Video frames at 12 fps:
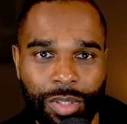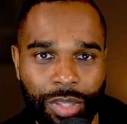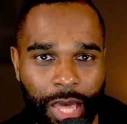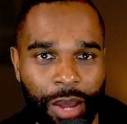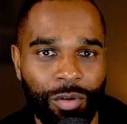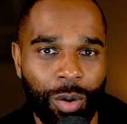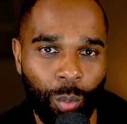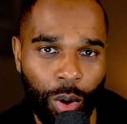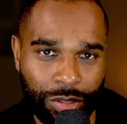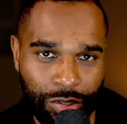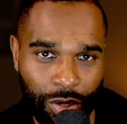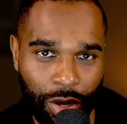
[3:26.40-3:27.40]
They're on
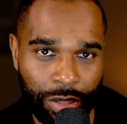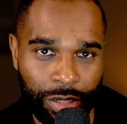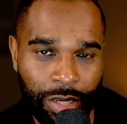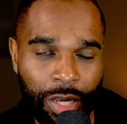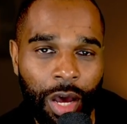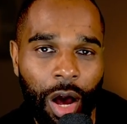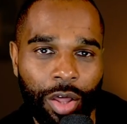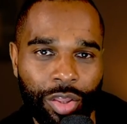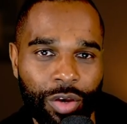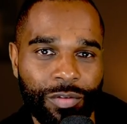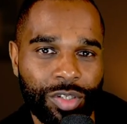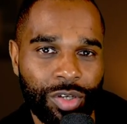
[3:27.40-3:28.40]
one side. On the
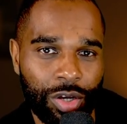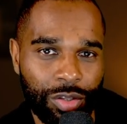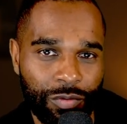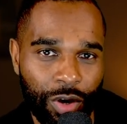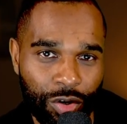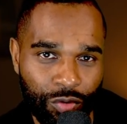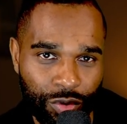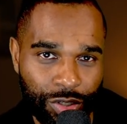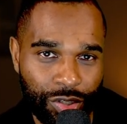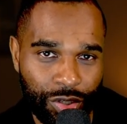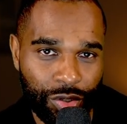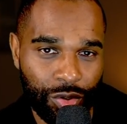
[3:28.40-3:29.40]
other side, you've got
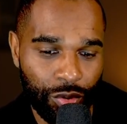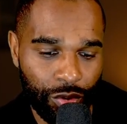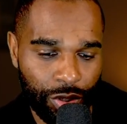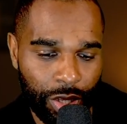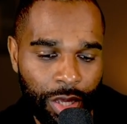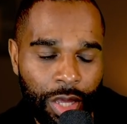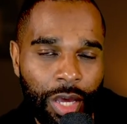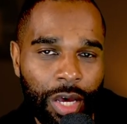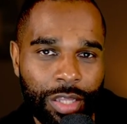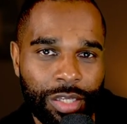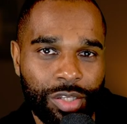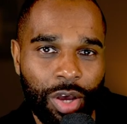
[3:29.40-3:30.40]
Christian Horner
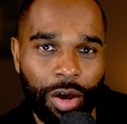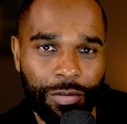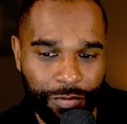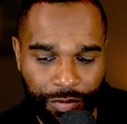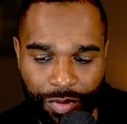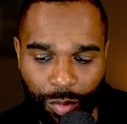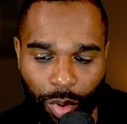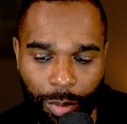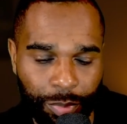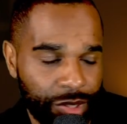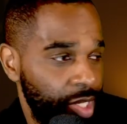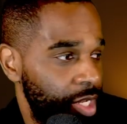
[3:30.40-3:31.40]
and the Thai
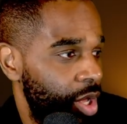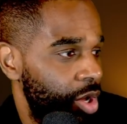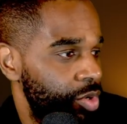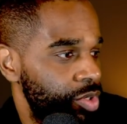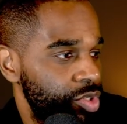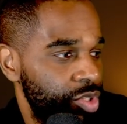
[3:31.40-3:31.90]
51% owners,